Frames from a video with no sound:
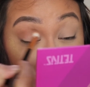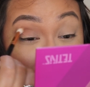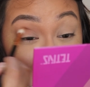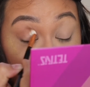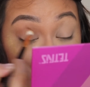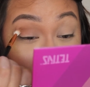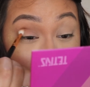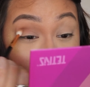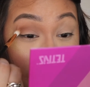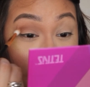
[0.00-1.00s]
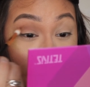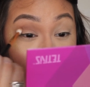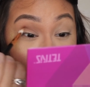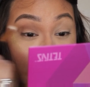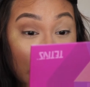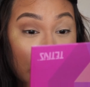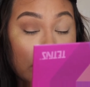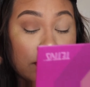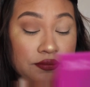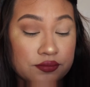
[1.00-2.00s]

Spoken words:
than the